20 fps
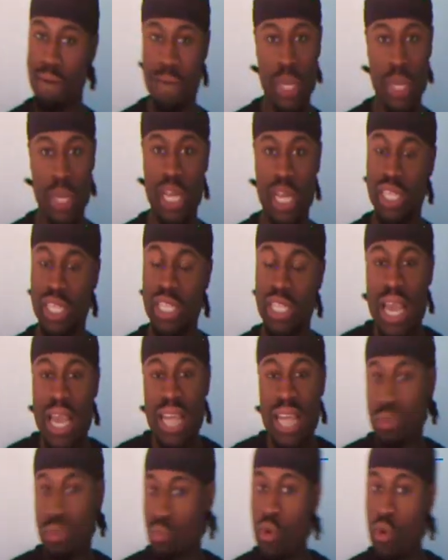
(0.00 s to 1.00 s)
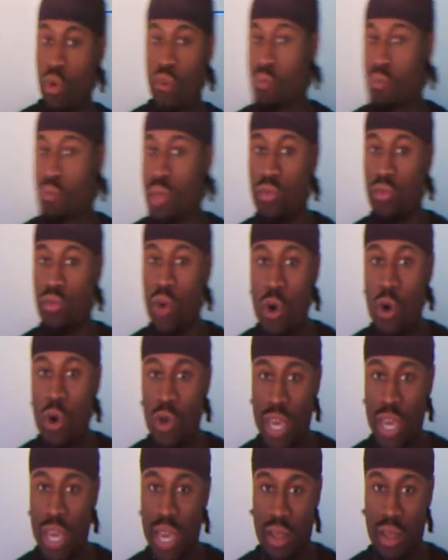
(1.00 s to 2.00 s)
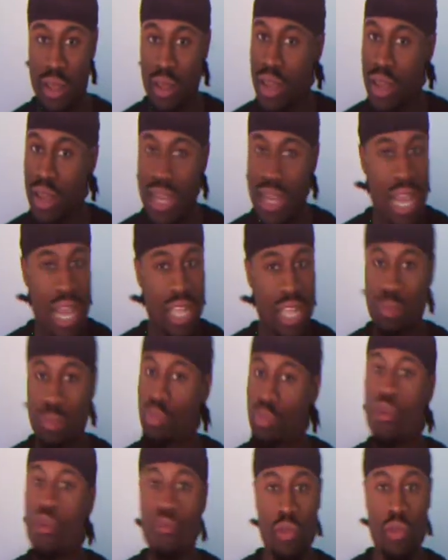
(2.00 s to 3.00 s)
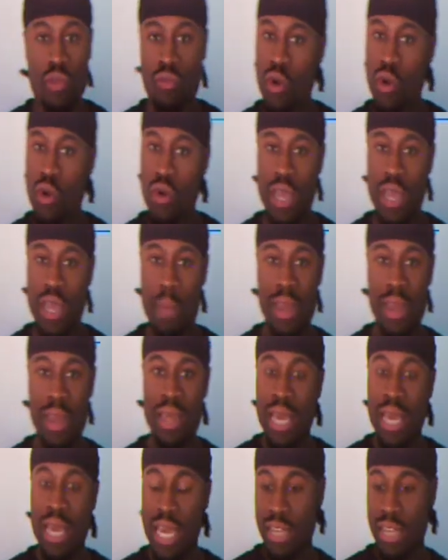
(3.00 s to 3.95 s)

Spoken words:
Because he hasn't proven me wrong yet. He hasn't proven me wrong yet, man.